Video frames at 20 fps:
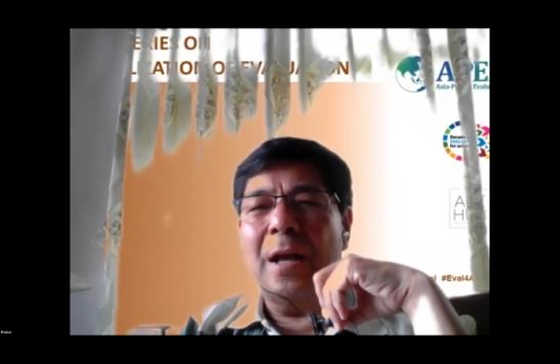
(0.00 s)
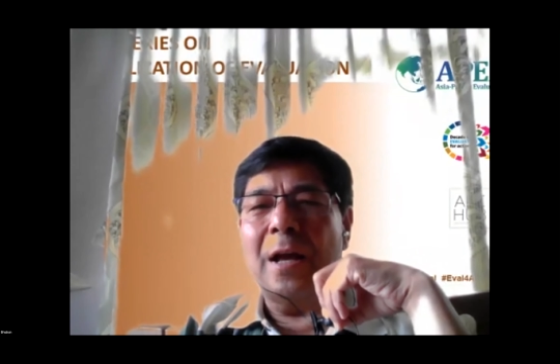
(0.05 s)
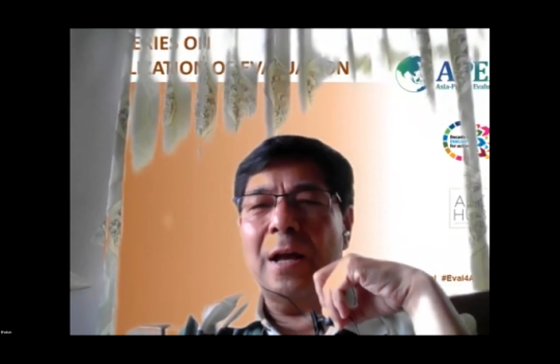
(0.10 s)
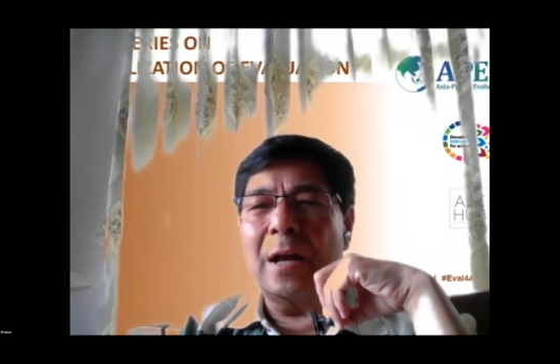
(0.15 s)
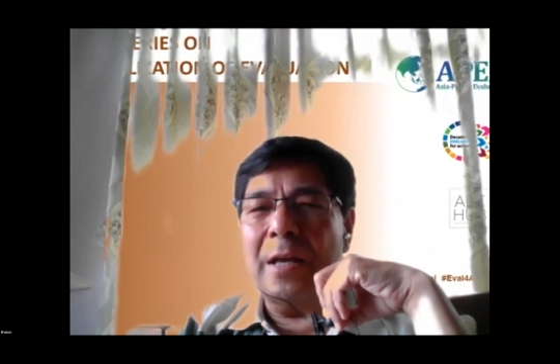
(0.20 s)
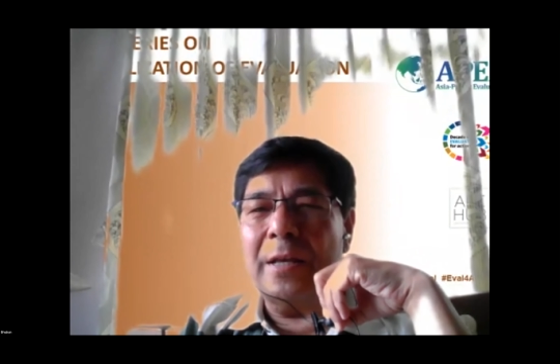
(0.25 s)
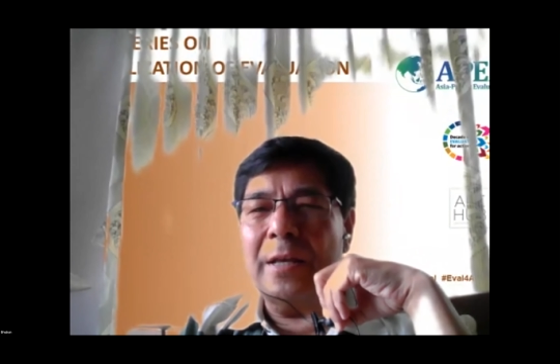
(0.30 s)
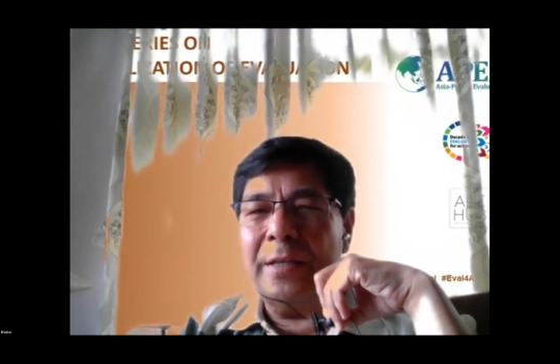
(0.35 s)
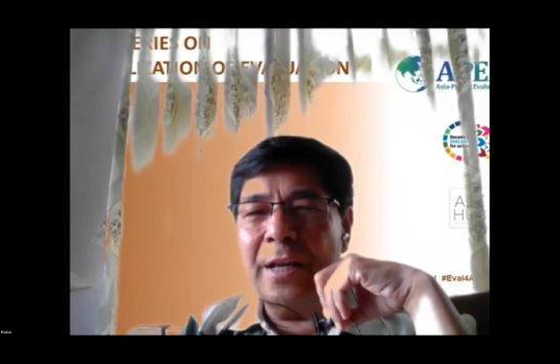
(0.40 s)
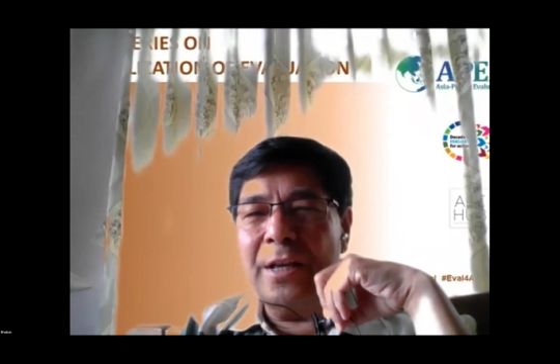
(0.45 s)

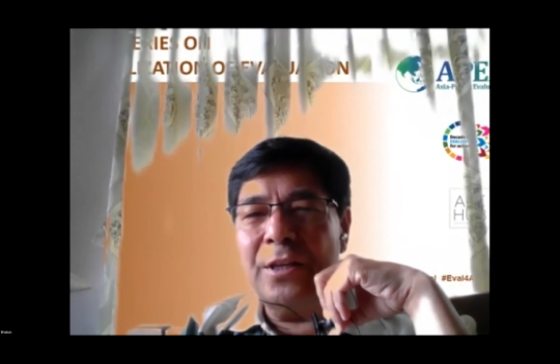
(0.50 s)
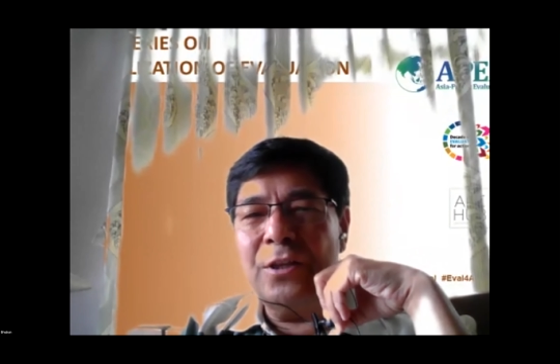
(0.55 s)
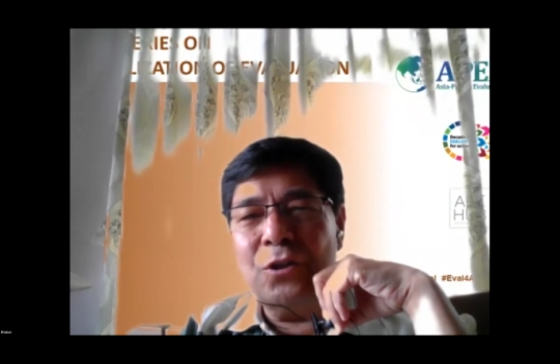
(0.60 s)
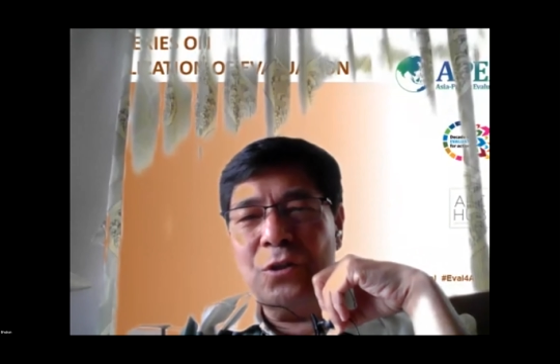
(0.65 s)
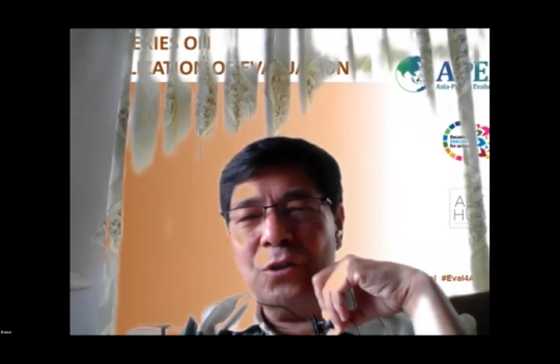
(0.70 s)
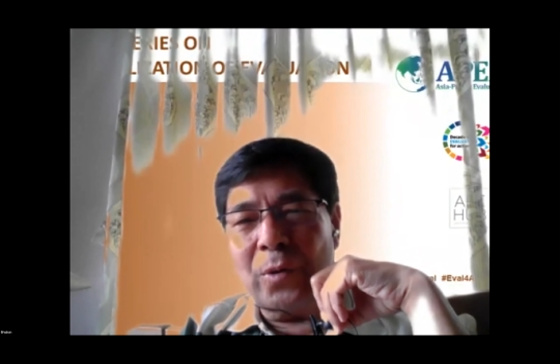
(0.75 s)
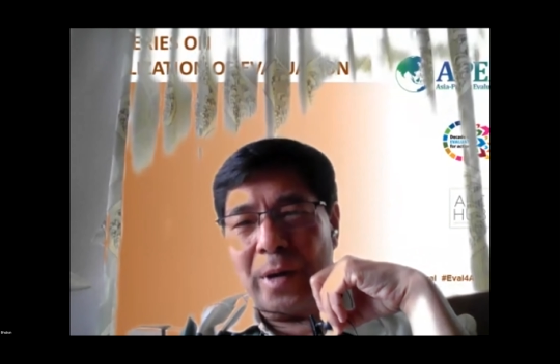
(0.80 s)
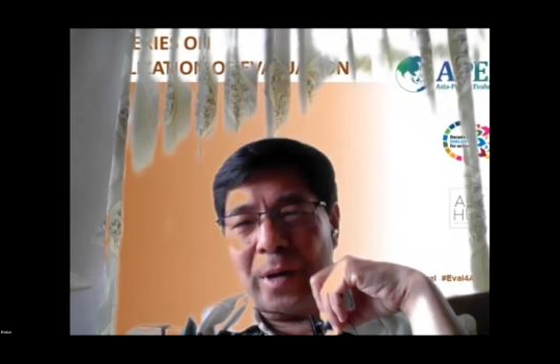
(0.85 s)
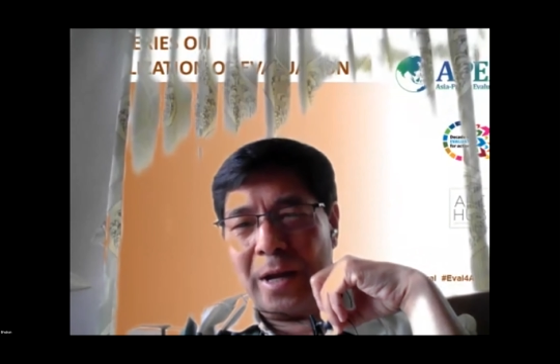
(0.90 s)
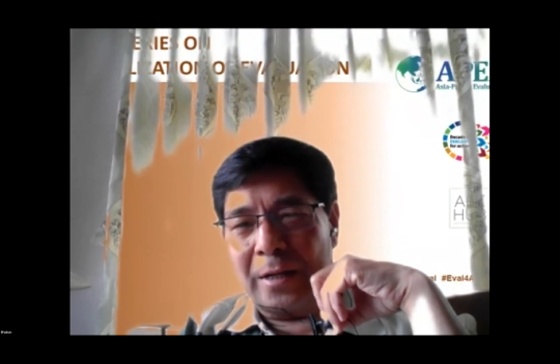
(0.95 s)

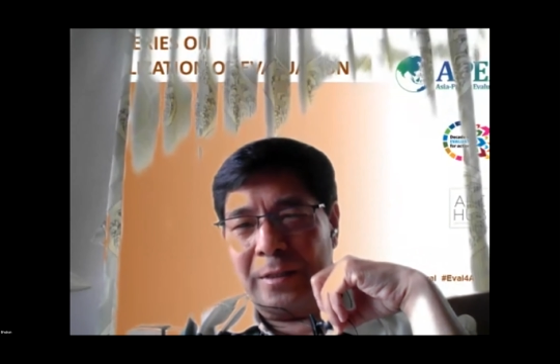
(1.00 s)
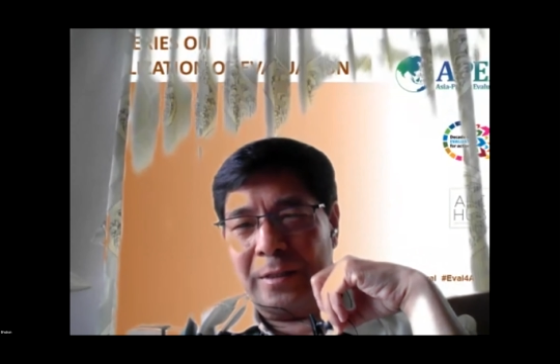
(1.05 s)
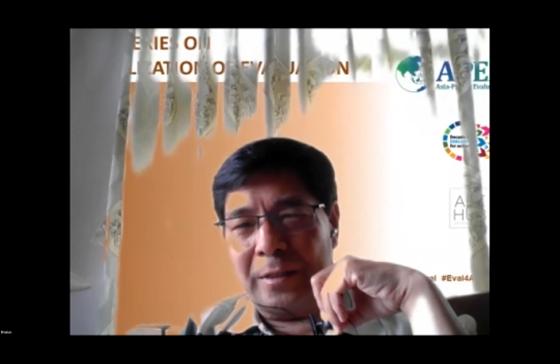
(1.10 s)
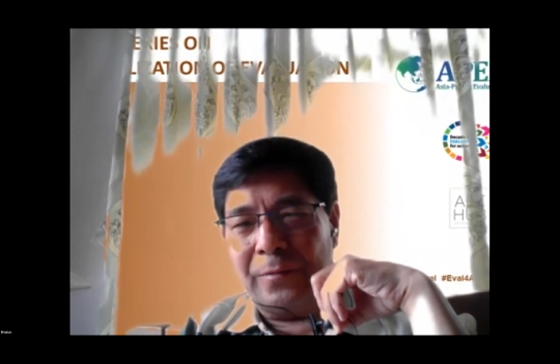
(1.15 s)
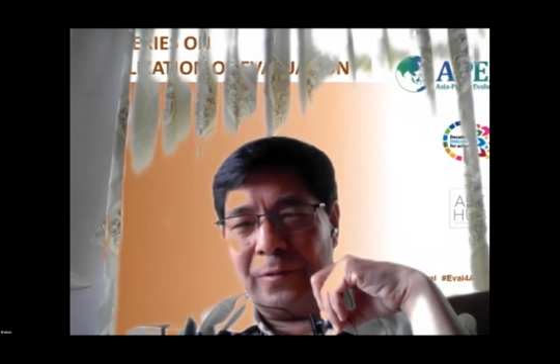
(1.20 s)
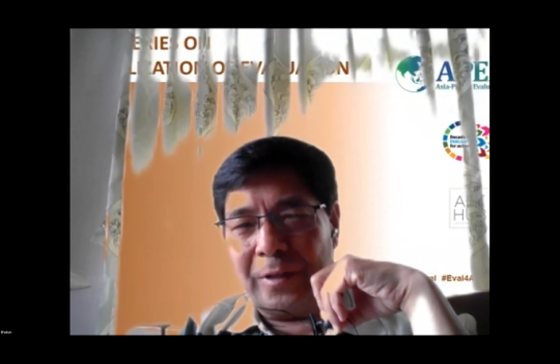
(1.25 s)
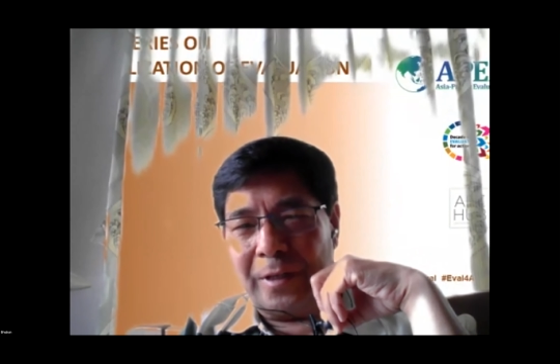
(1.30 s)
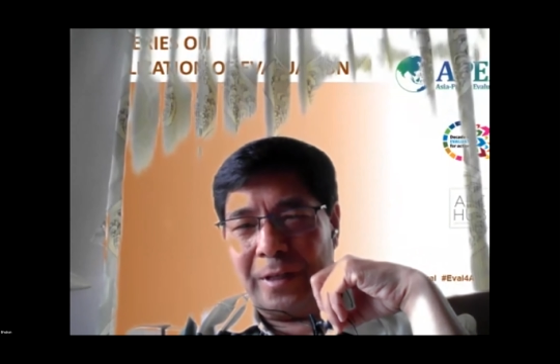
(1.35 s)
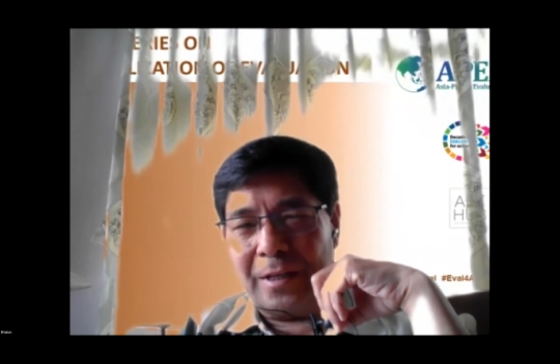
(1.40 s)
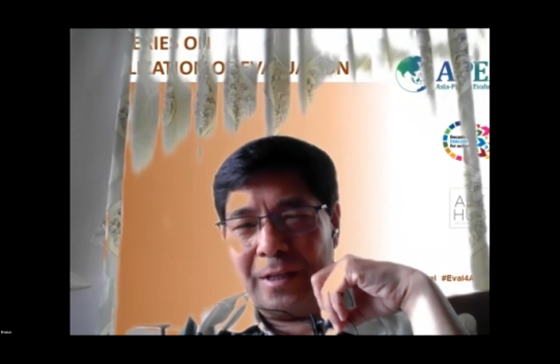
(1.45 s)
NGO
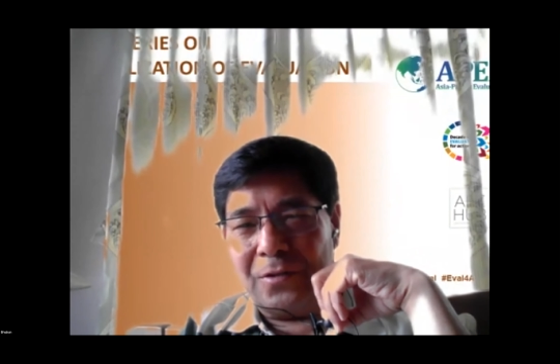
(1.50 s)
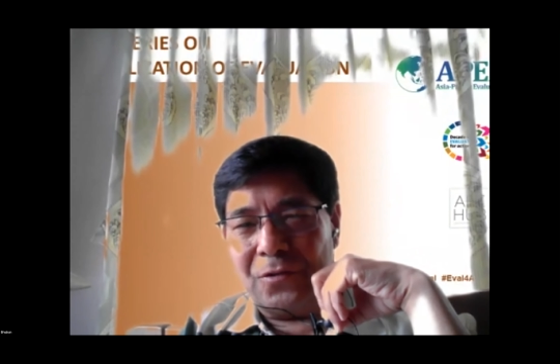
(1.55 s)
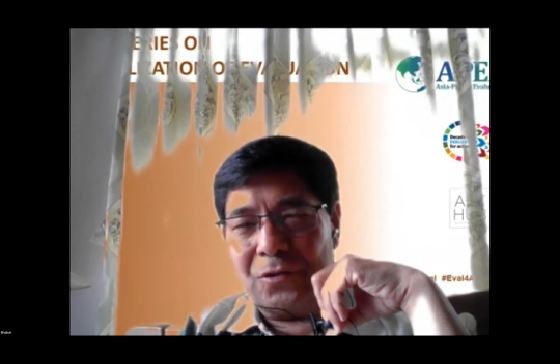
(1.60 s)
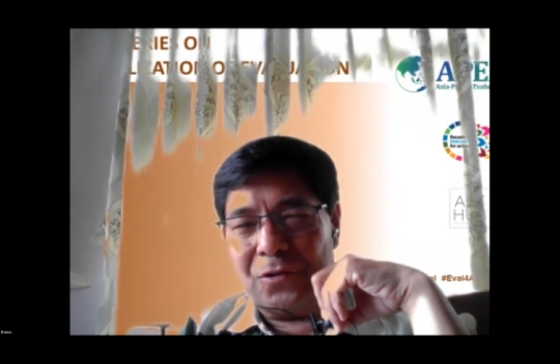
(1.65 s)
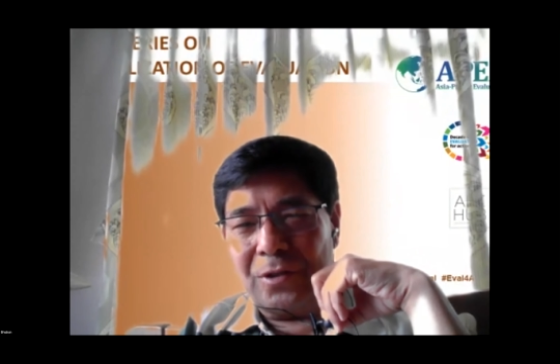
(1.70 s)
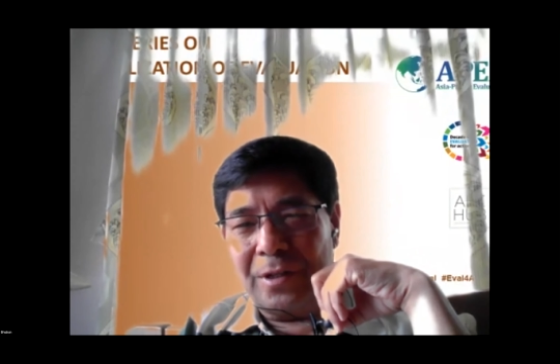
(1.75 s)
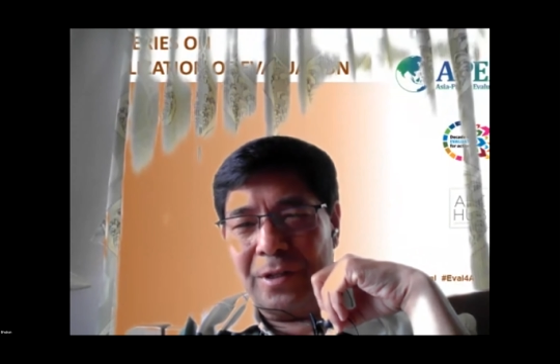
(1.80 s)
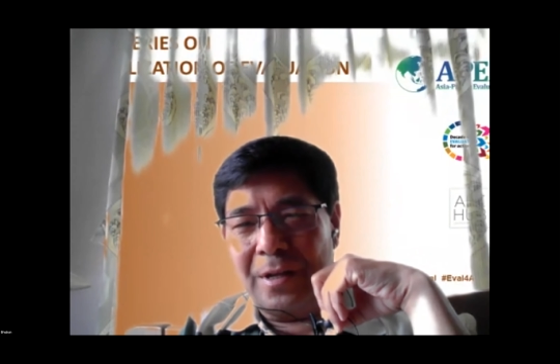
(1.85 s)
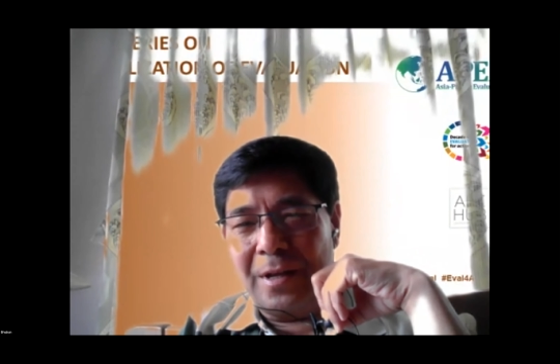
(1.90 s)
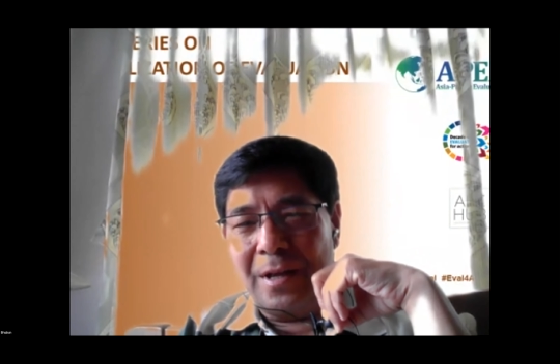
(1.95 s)

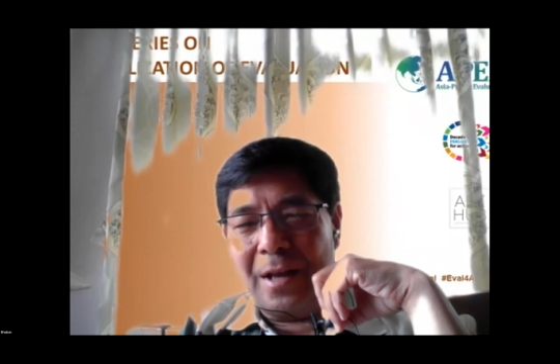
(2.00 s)
activities.